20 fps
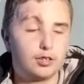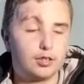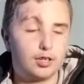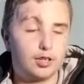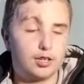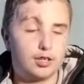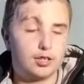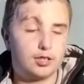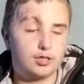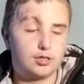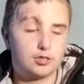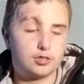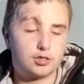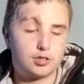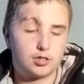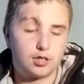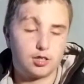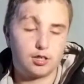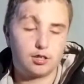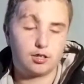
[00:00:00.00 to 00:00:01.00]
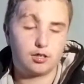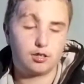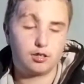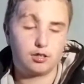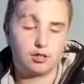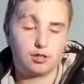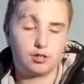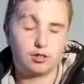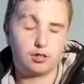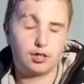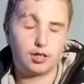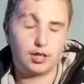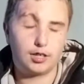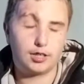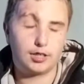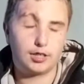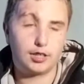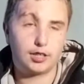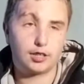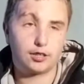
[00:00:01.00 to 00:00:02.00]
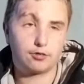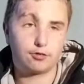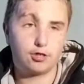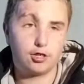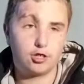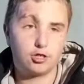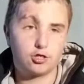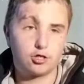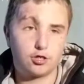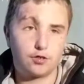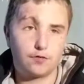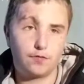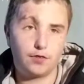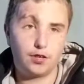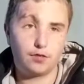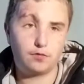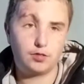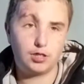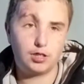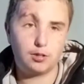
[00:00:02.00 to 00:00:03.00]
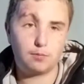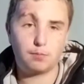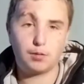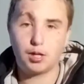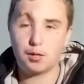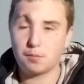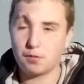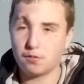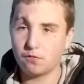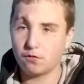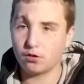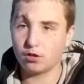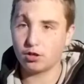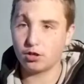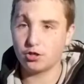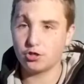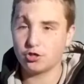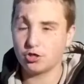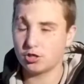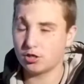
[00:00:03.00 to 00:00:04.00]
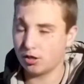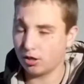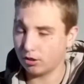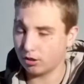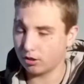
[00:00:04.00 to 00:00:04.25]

It is, I think, $350, maybe $400.